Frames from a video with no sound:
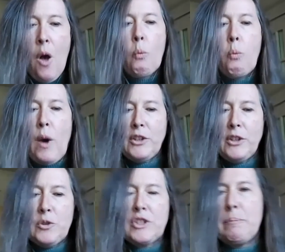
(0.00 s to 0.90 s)
What
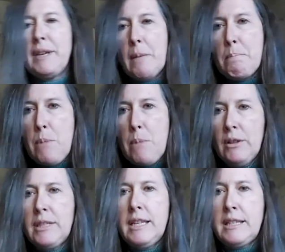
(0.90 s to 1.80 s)
used to be a
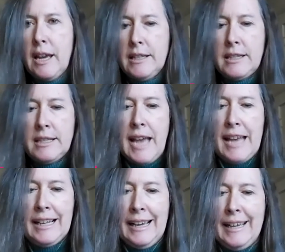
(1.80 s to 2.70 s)
multi-ton
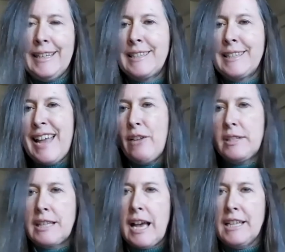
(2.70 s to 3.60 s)
satellite is now the
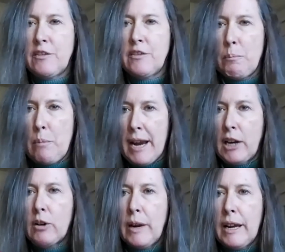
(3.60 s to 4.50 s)
size of a
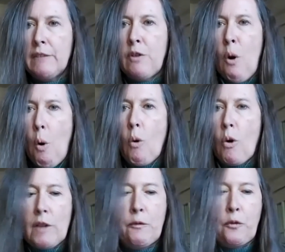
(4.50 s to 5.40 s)
microwave
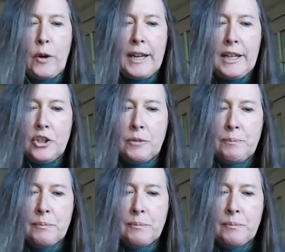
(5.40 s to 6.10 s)
or a fridge.